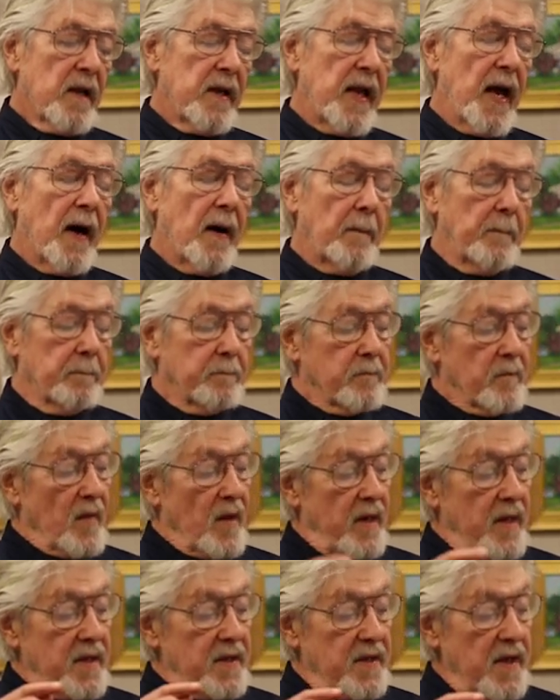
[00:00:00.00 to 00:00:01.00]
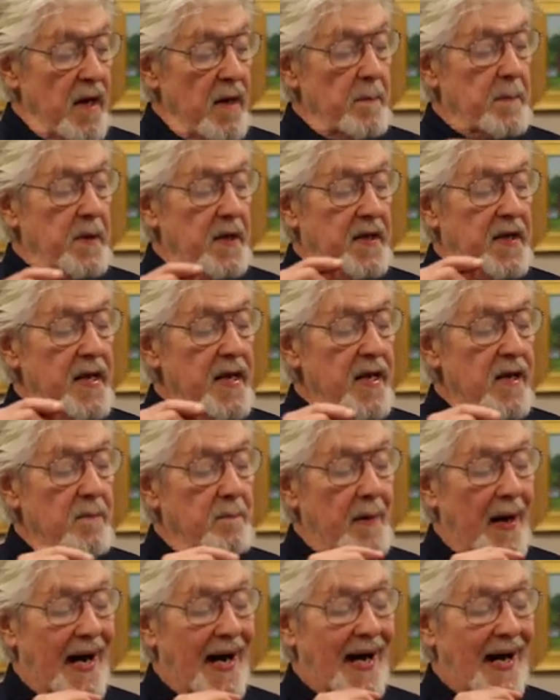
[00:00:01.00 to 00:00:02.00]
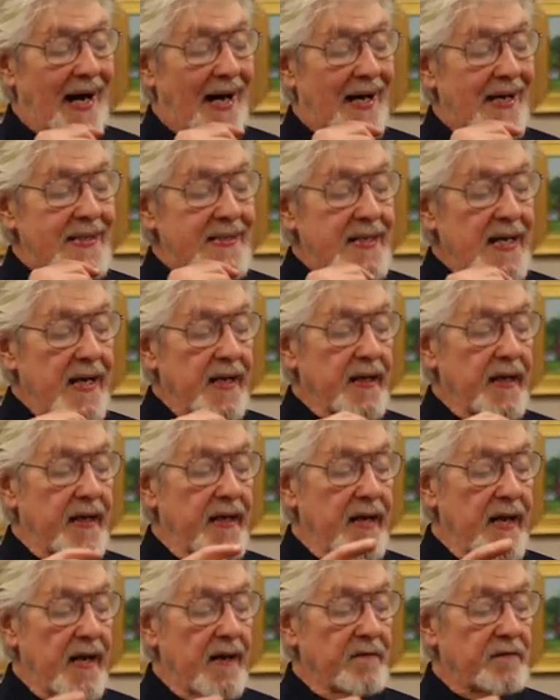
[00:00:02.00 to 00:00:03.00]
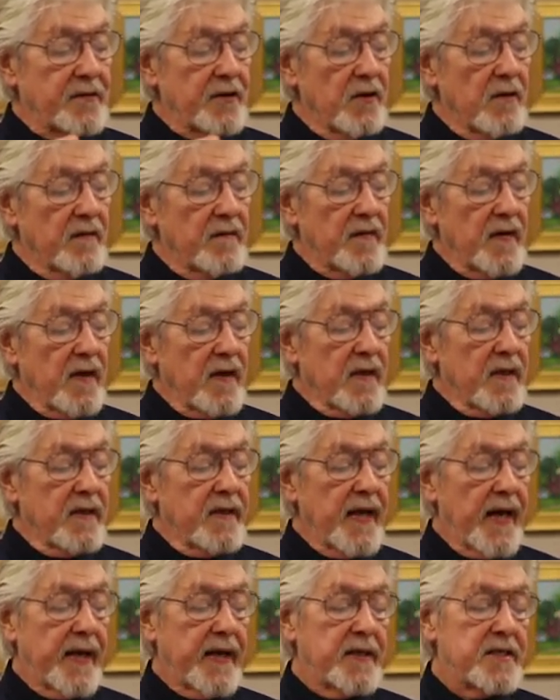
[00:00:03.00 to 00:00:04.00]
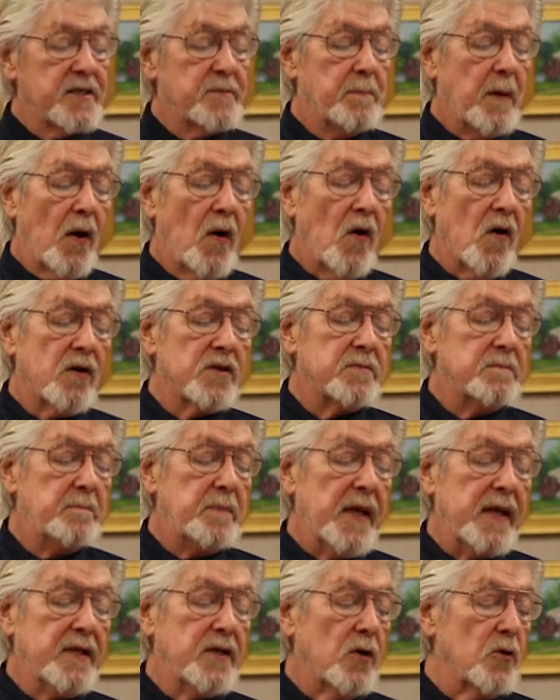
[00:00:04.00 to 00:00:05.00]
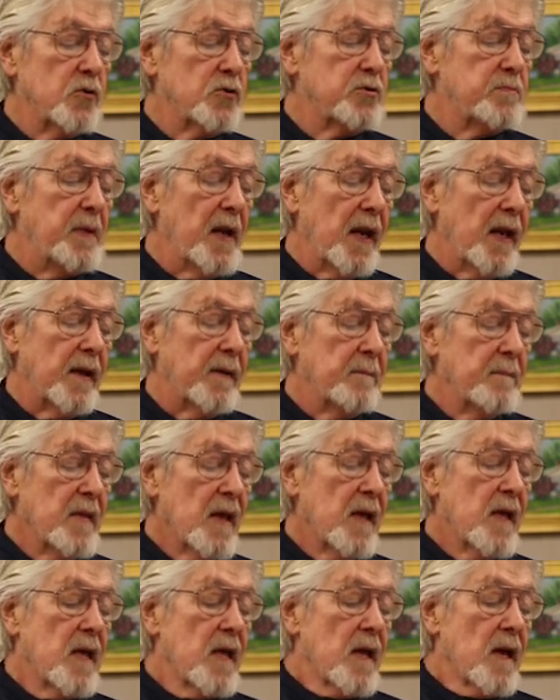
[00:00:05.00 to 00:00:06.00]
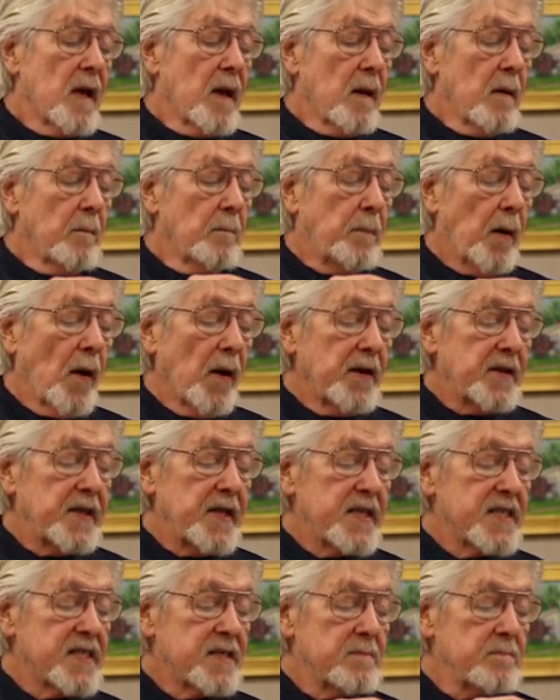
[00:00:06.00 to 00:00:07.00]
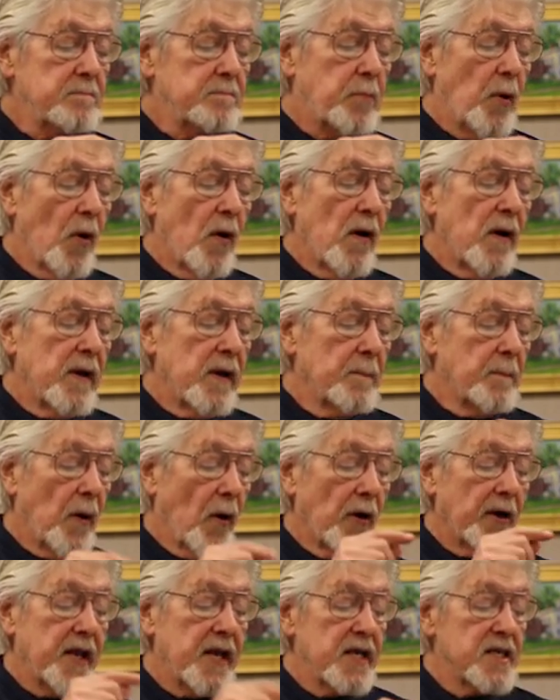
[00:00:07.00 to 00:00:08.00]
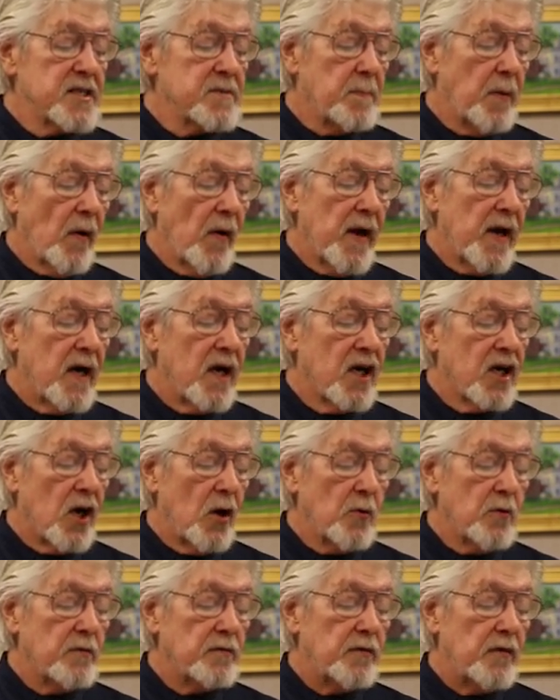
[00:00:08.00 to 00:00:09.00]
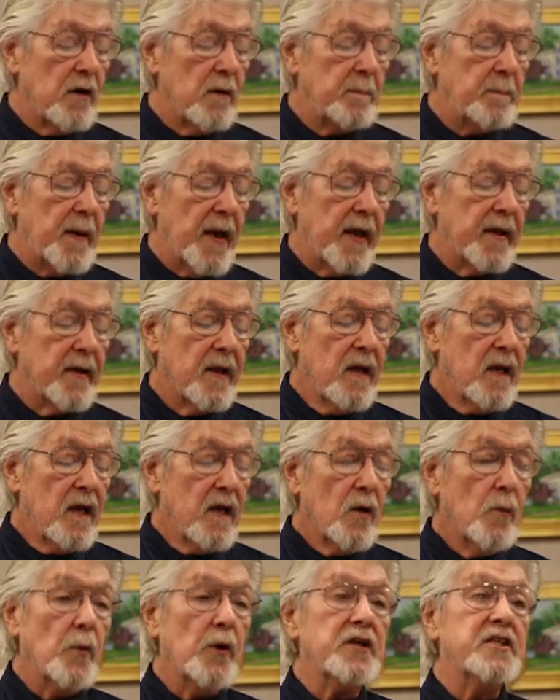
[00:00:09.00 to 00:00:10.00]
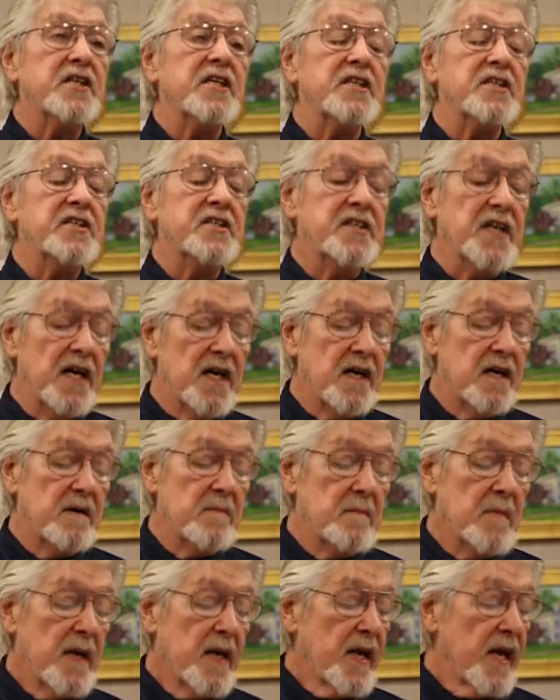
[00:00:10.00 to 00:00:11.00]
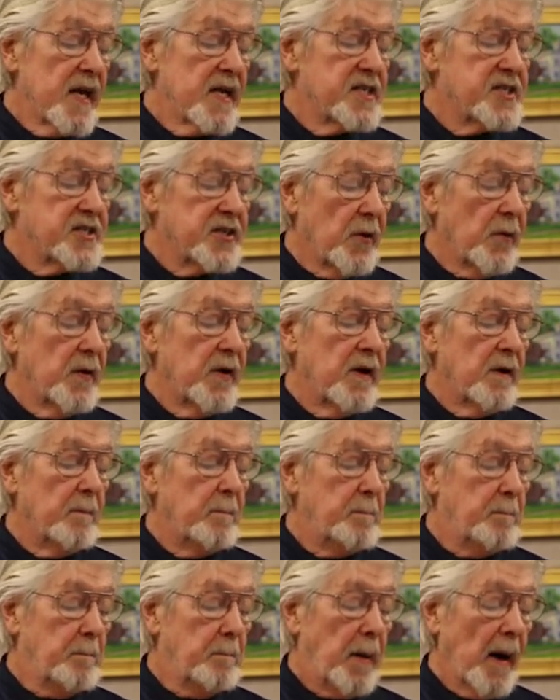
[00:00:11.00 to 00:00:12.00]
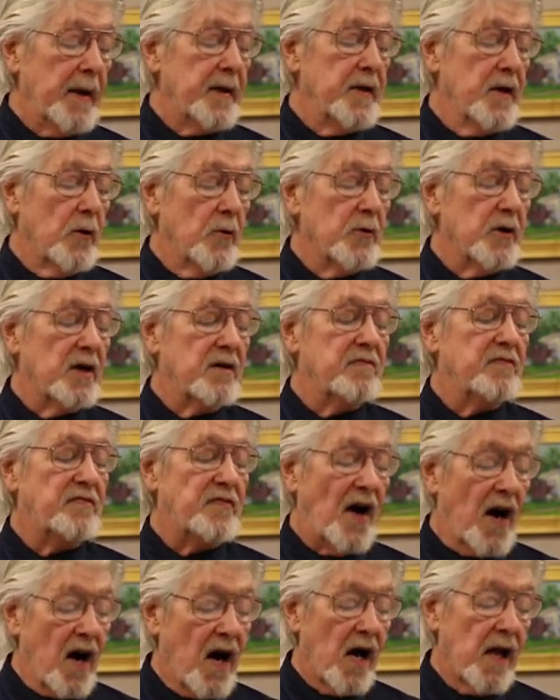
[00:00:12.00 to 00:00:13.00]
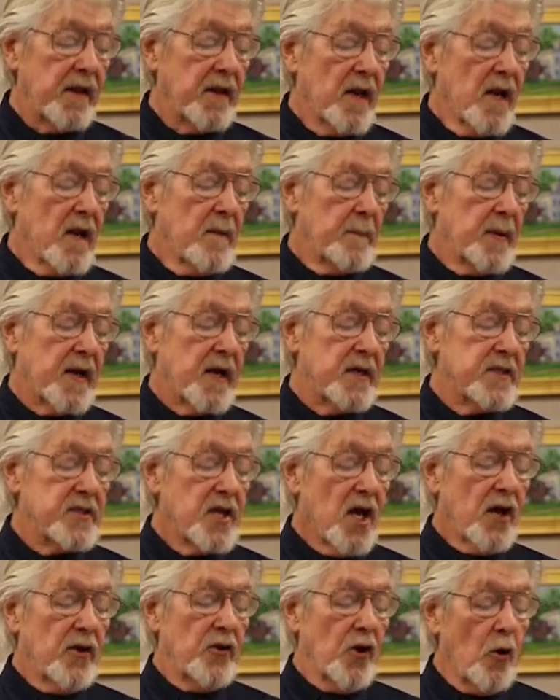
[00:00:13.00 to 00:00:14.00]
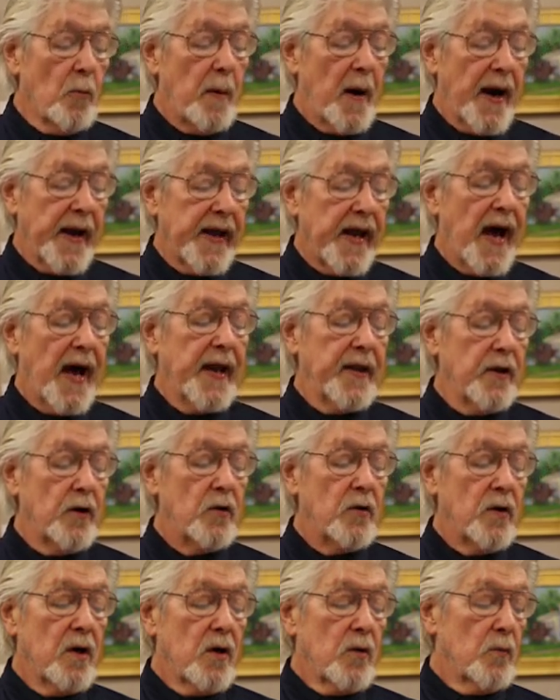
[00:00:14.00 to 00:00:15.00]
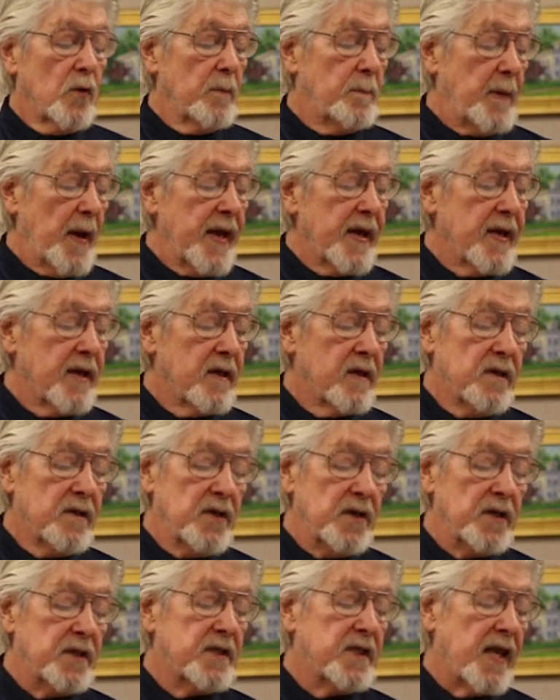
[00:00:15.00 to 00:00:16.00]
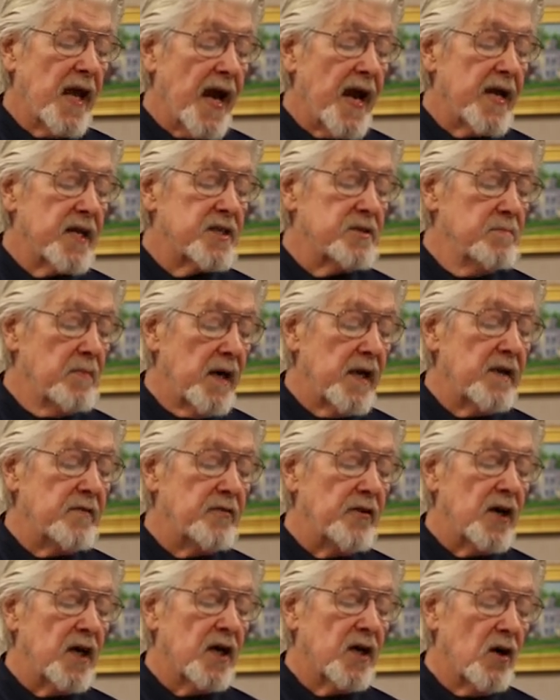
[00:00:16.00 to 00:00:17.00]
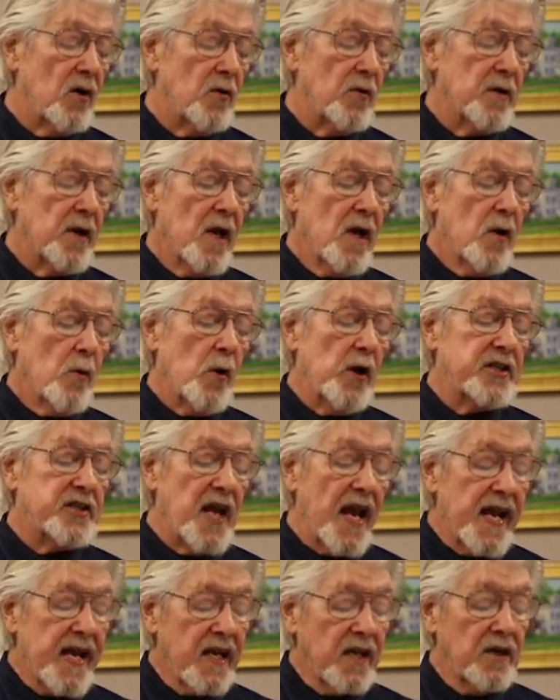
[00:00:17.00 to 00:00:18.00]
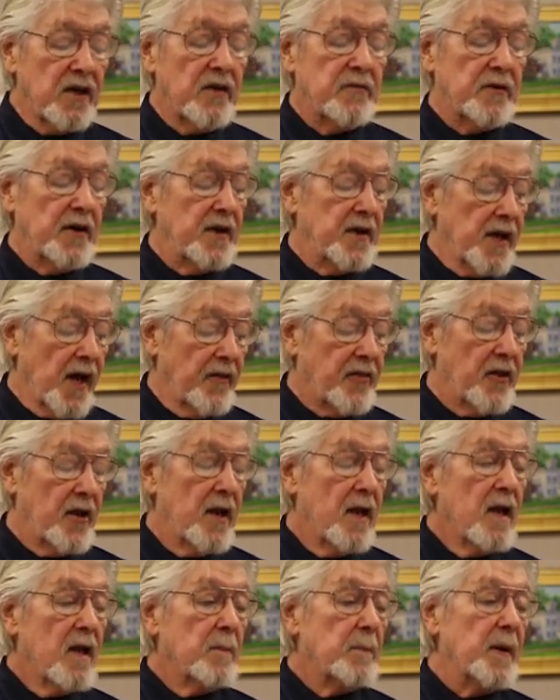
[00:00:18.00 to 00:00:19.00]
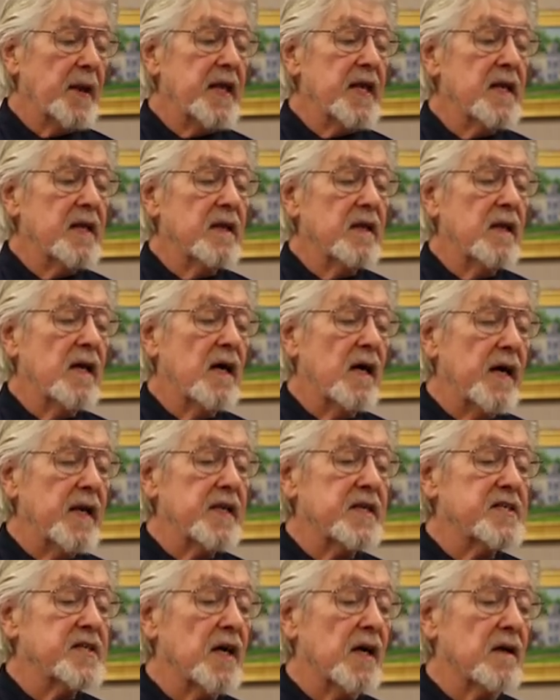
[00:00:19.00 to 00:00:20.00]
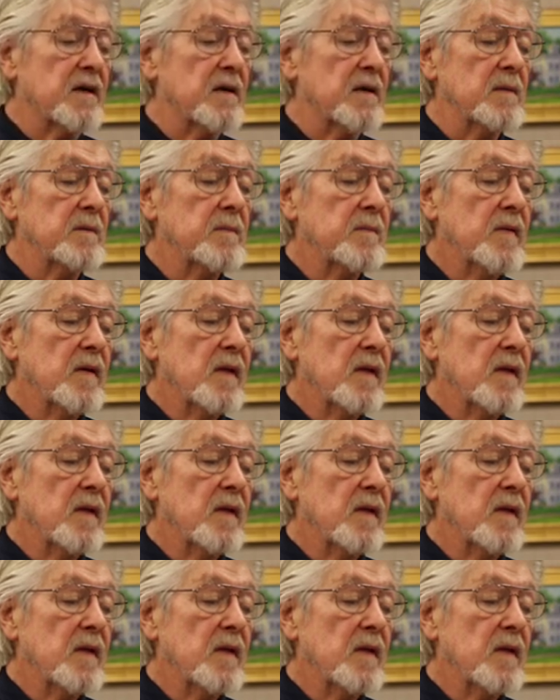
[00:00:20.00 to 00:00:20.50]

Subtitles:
Now, W.D. Myers, the nephew of Daddy's boss, Big Nose Billy, bought his boy a goat for a pet, which is dumb as sewing a button on a fart, because nobody I know would pay good cash money for a goat, which ain't good for nothing but eating honeysuckle.